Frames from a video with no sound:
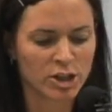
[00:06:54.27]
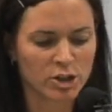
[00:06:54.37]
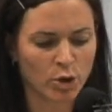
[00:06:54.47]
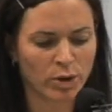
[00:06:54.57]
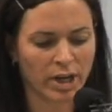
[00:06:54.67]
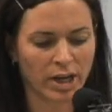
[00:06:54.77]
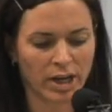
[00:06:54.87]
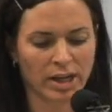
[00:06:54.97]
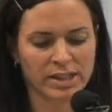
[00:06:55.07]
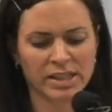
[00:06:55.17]
So,
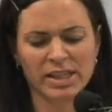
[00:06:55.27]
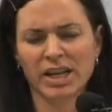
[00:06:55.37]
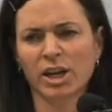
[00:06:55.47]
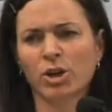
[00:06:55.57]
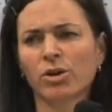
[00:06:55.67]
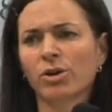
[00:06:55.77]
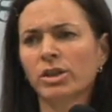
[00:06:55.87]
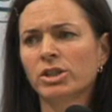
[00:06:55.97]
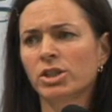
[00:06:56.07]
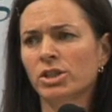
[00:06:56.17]
as I said, I
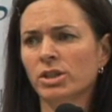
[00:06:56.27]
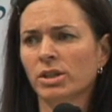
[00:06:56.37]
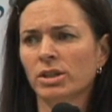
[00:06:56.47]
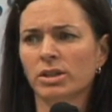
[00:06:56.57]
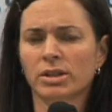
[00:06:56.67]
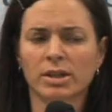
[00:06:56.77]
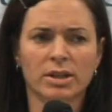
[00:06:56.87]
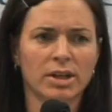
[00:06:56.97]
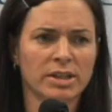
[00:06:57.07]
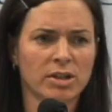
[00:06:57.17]
encourage
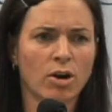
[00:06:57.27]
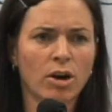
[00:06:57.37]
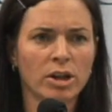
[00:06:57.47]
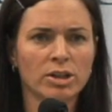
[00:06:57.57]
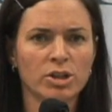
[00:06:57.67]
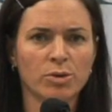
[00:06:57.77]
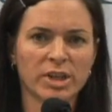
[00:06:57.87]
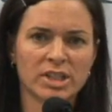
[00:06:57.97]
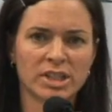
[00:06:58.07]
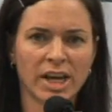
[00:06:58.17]
us all to
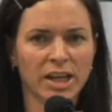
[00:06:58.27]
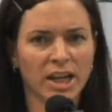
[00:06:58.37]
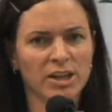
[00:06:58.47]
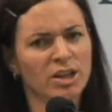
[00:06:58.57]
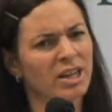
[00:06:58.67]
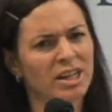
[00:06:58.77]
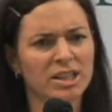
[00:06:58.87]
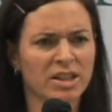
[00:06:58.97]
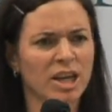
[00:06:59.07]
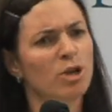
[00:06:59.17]
extend and, and
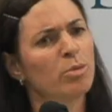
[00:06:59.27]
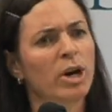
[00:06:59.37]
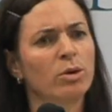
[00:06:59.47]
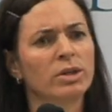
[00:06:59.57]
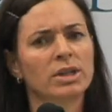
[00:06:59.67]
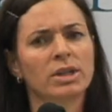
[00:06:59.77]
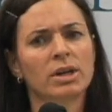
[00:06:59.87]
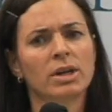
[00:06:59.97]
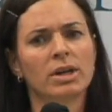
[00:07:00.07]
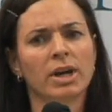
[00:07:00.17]
to think about
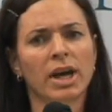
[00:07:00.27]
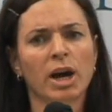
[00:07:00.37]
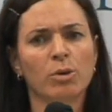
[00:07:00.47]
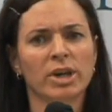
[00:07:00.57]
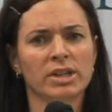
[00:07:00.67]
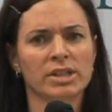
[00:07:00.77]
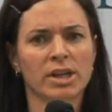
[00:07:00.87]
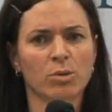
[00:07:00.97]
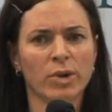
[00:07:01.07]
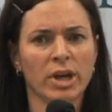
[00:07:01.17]
how it is that